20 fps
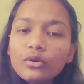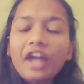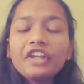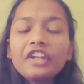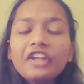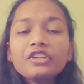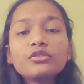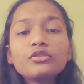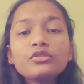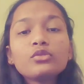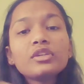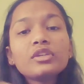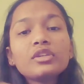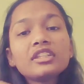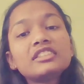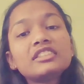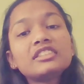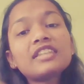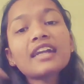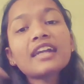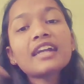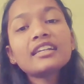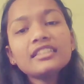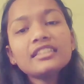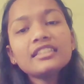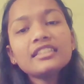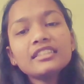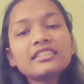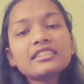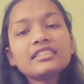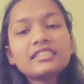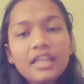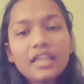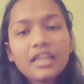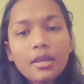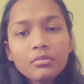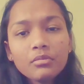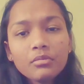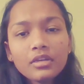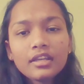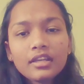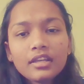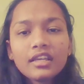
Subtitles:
and you do exactly the same